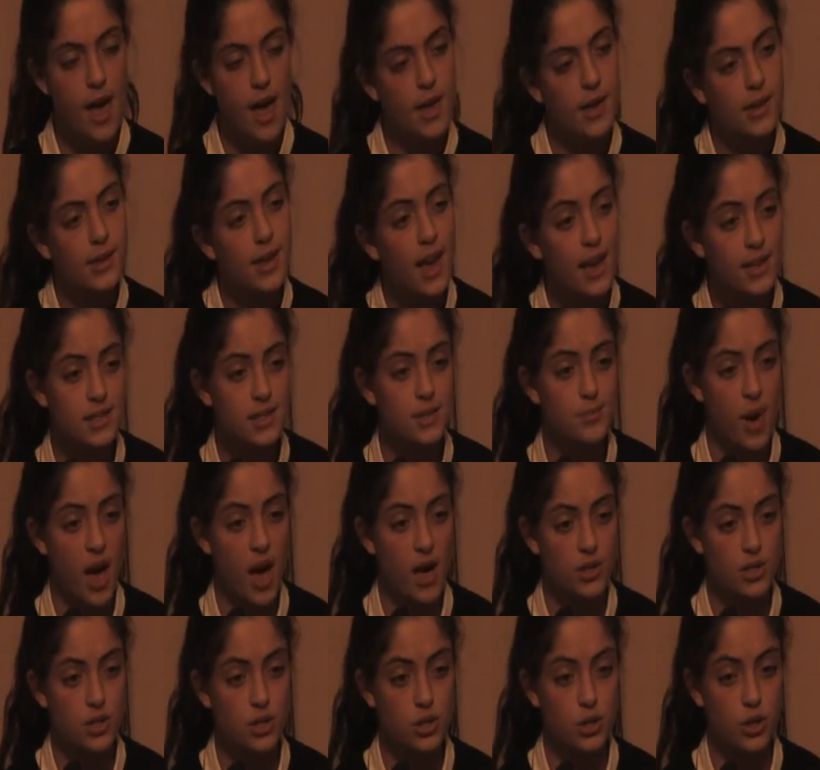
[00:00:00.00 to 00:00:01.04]
Yes,
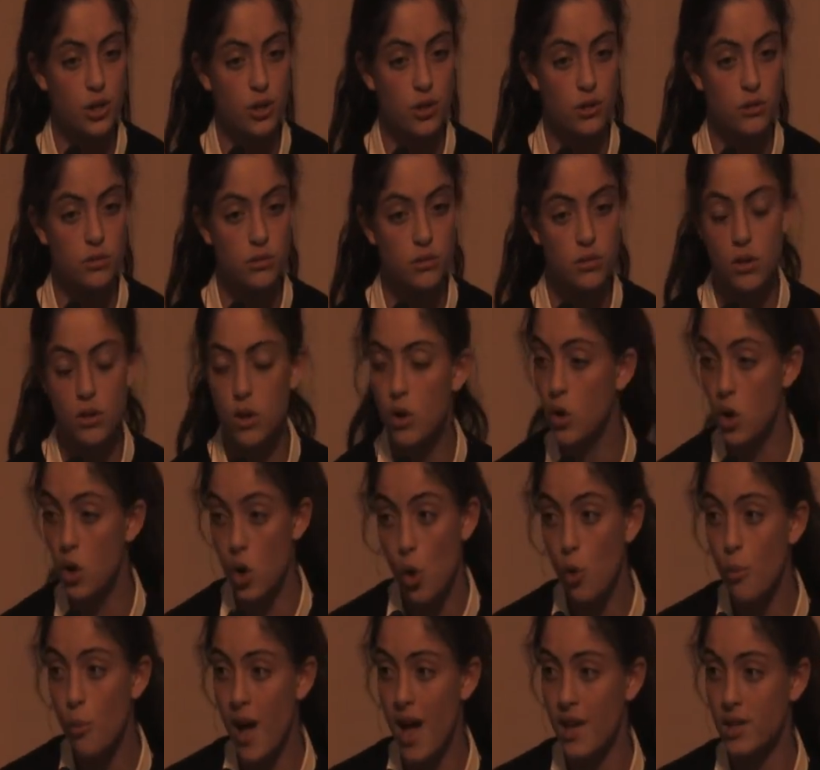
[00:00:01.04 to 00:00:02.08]
master. No,
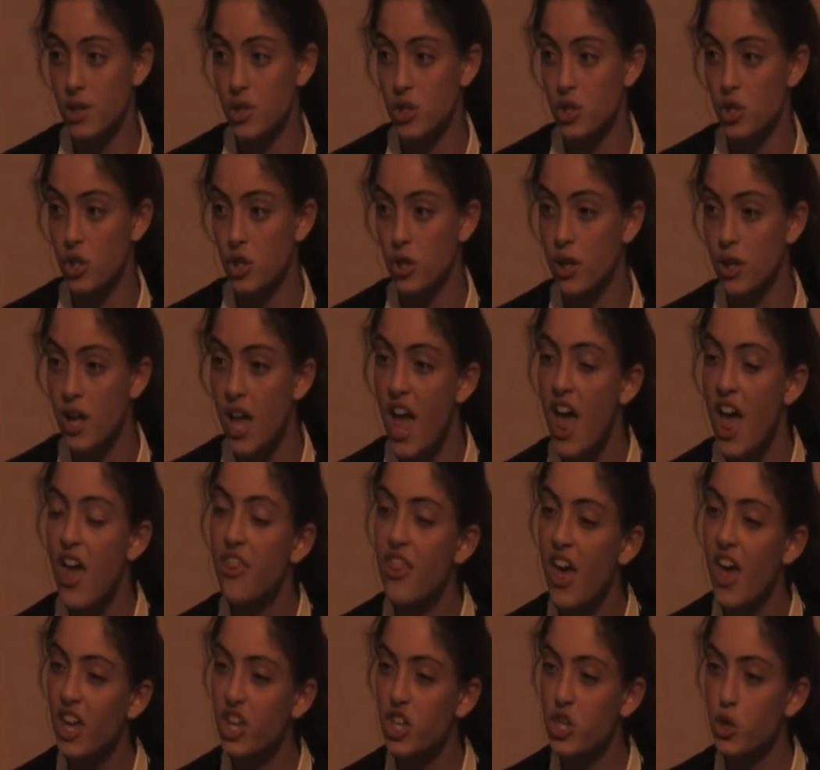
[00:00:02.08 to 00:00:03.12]
master.
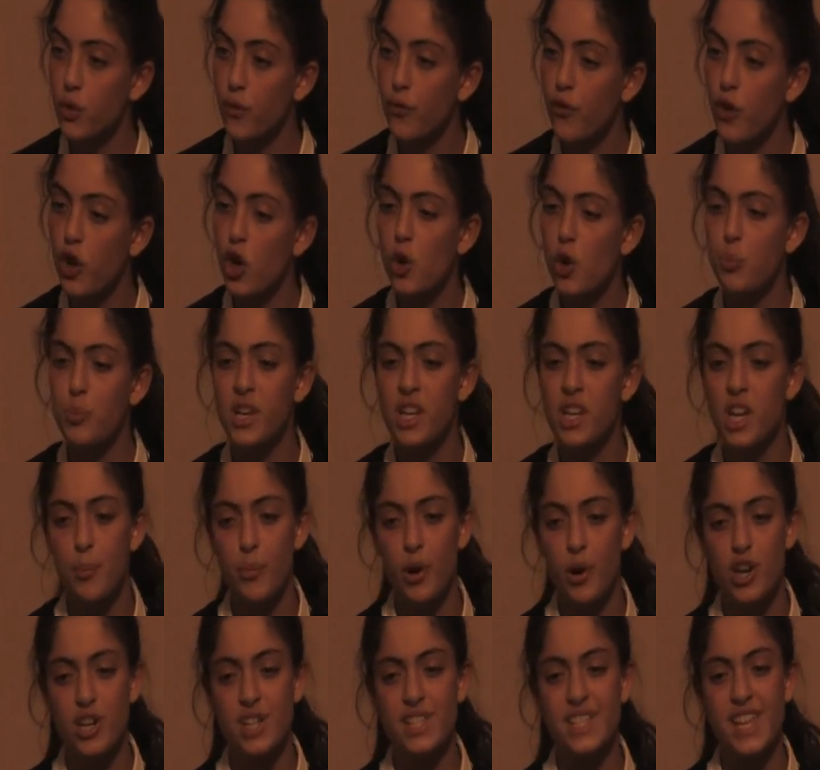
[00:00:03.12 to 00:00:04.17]
Thank you for your peanut
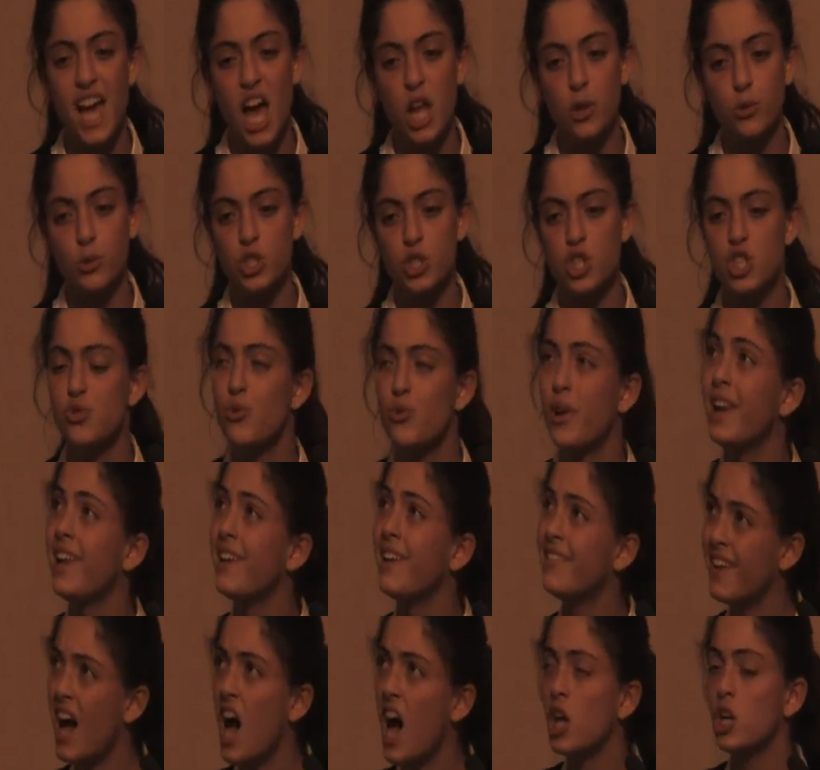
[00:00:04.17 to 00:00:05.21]
butter sandwiches raining
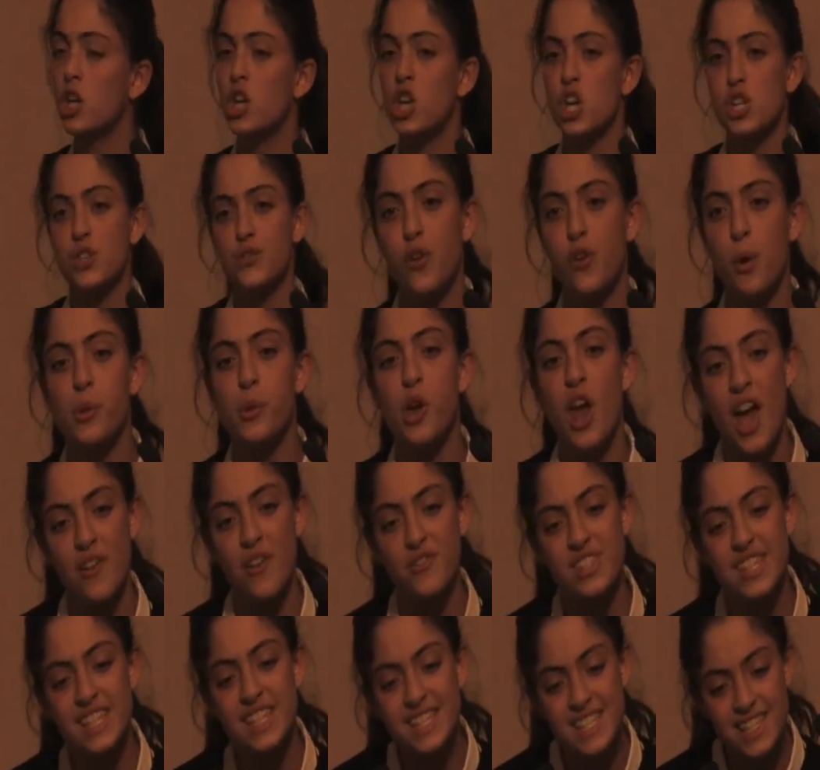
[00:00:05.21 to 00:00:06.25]
down on us your
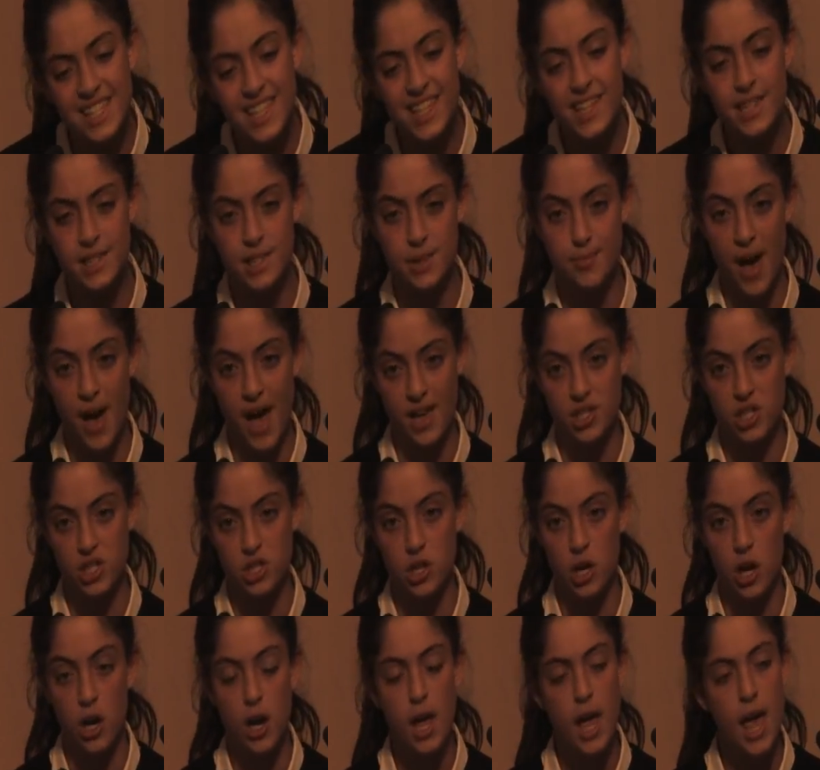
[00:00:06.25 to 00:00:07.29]
F-16s,
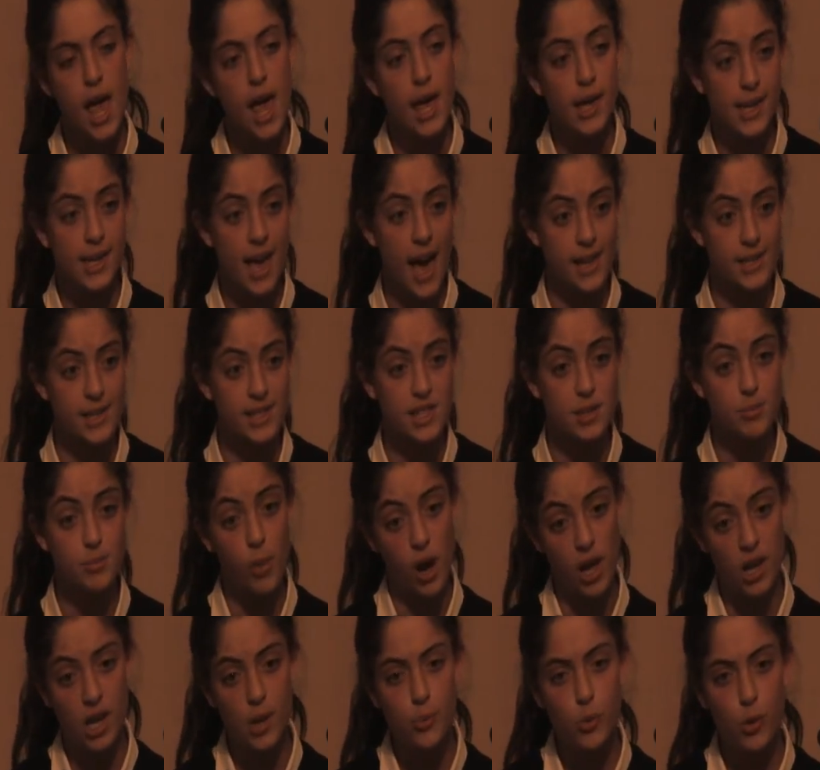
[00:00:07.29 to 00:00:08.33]
master. Yes, my
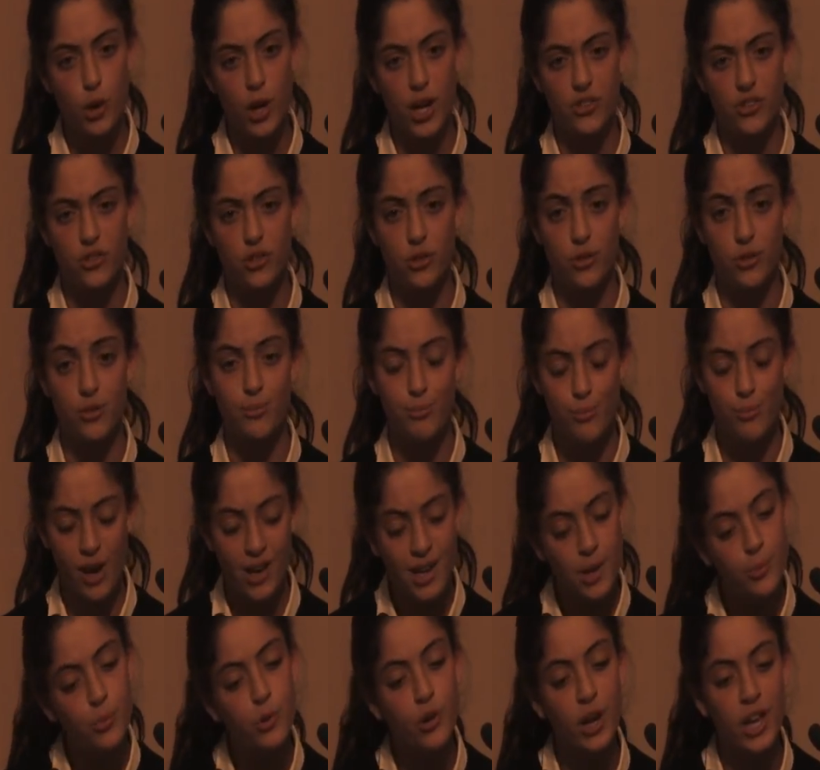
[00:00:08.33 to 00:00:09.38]

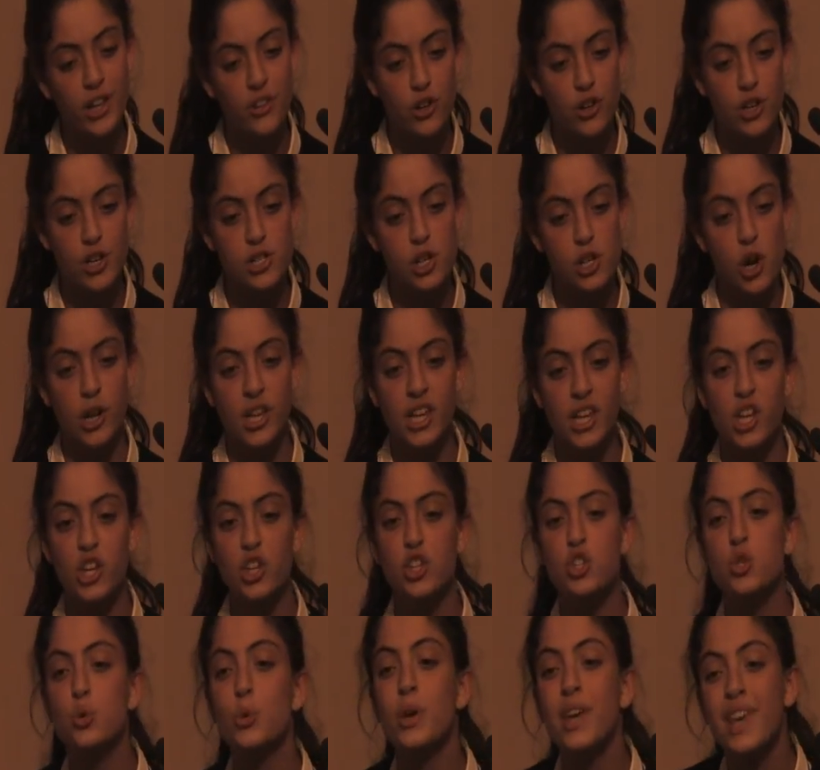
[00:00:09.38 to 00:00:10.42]
liberators are here
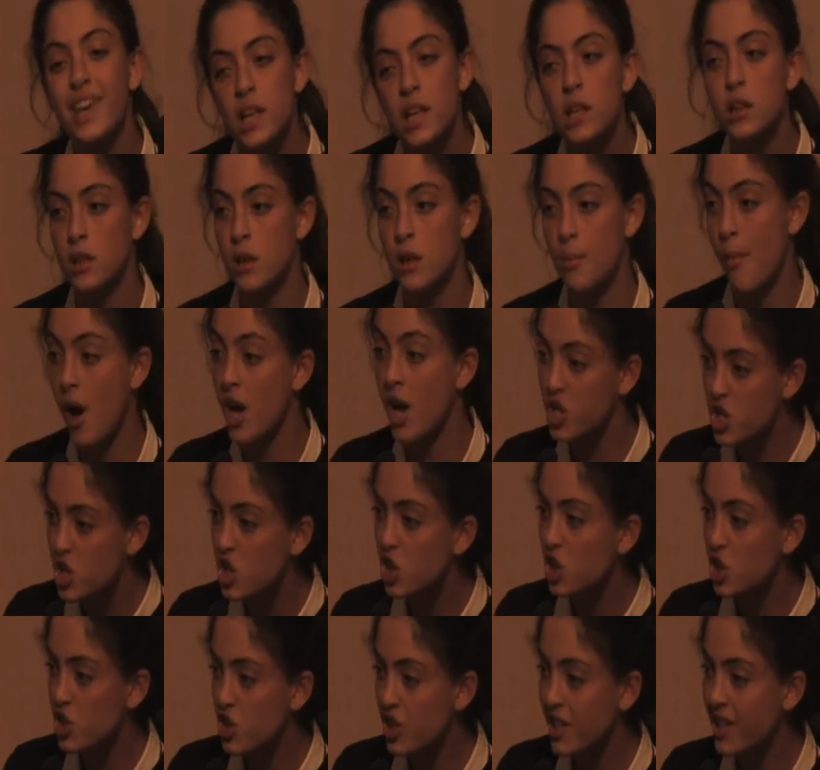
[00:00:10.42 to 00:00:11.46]
to kill my
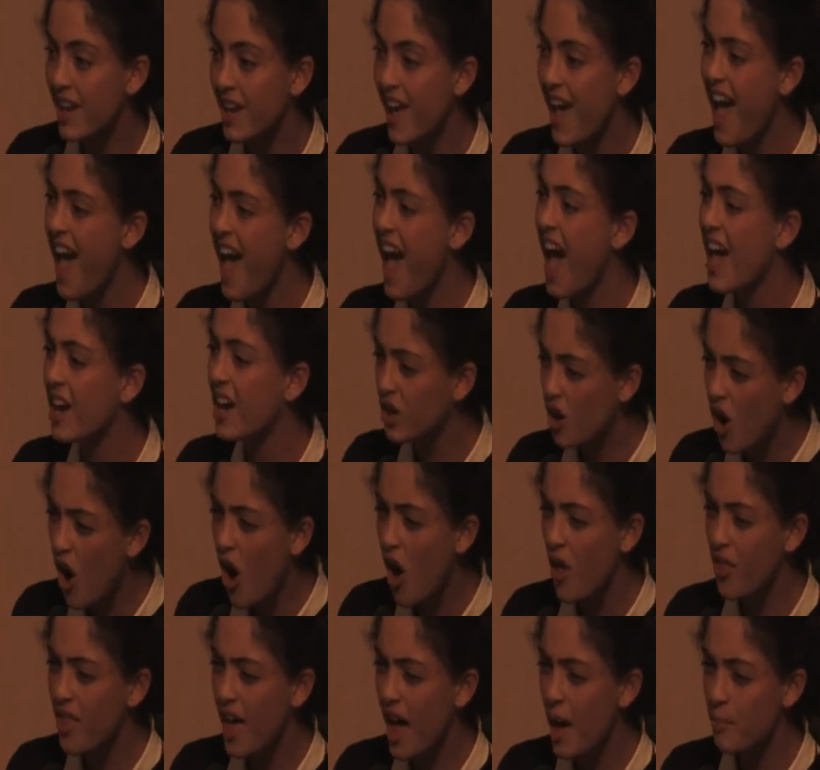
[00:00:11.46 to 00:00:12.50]
children and call
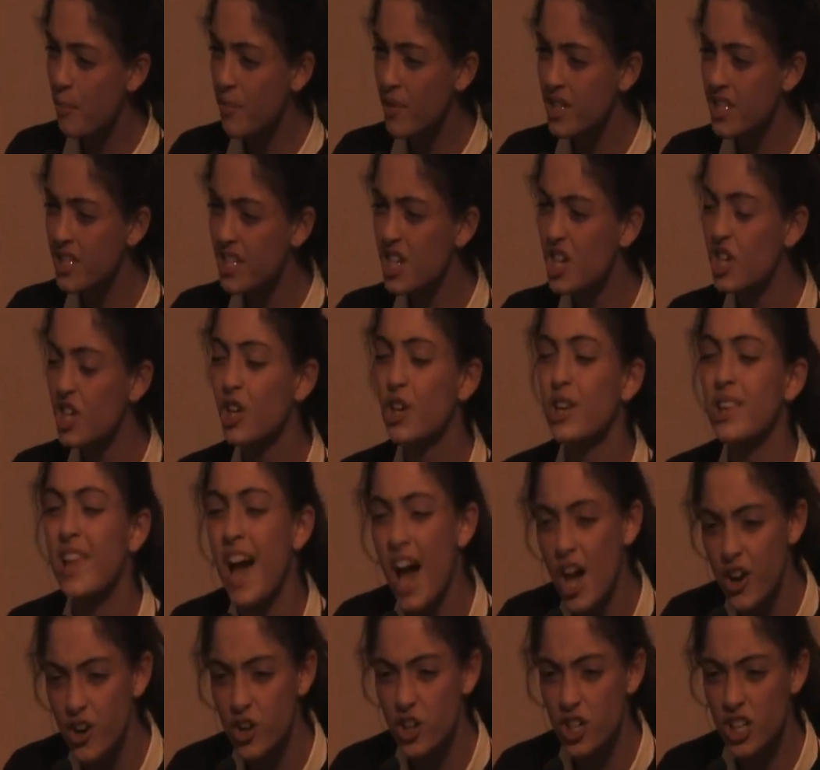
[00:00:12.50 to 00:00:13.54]
them
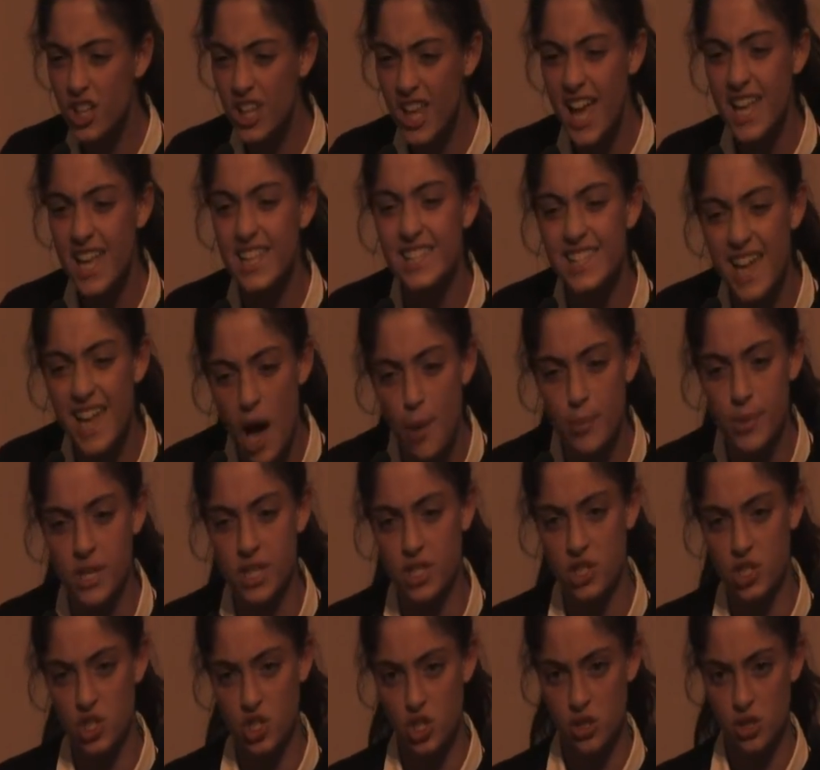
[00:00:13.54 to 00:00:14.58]
collateral
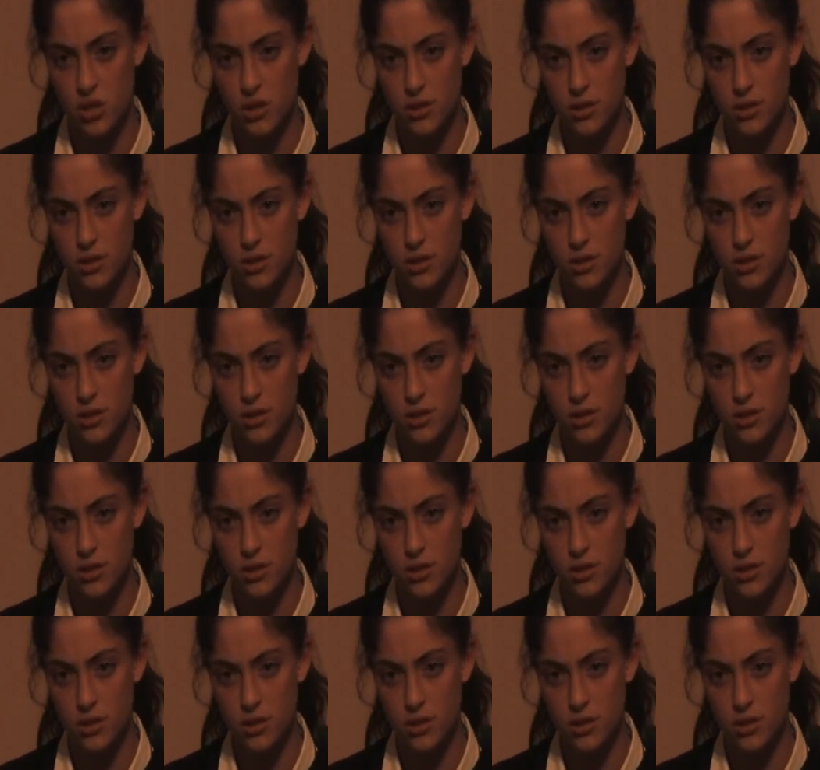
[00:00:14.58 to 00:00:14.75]
damage.